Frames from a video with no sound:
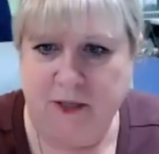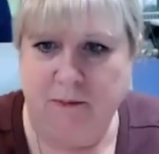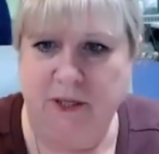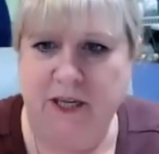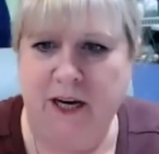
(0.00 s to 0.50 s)

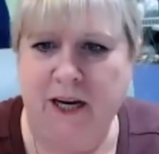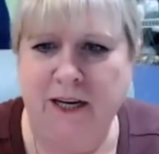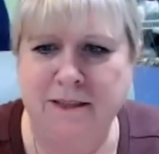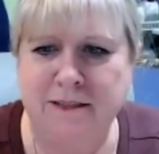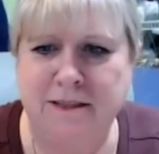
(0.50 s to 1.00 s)

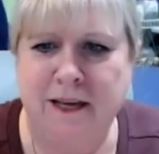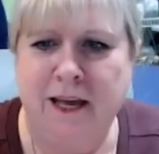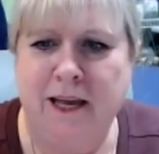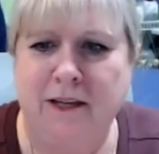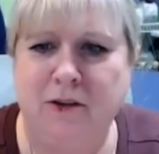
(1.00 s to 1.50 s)
because
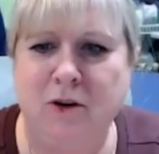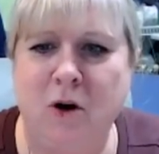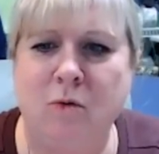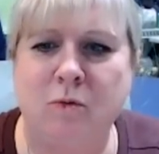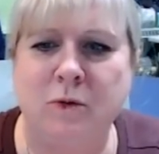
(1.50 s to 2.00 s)
you
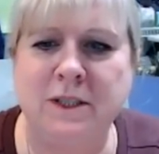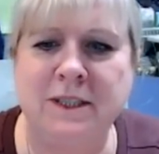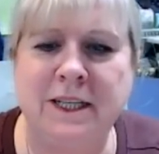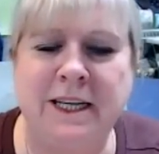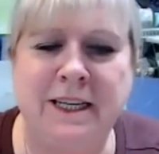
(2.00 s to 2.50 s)
don't
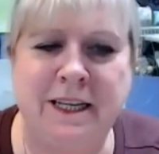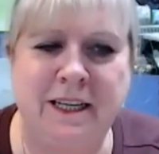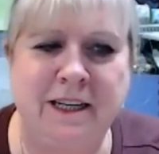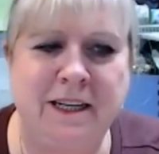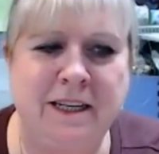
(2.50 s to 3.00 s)
really
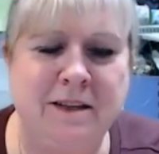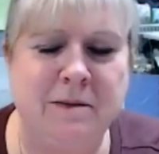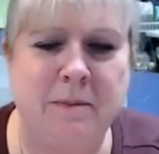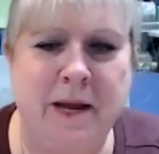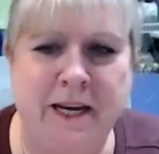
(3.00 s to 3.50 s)
need the
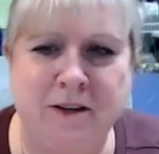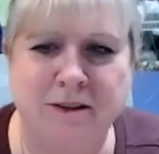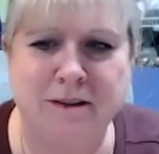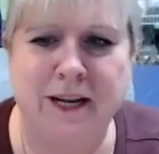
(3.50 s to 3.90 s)
maker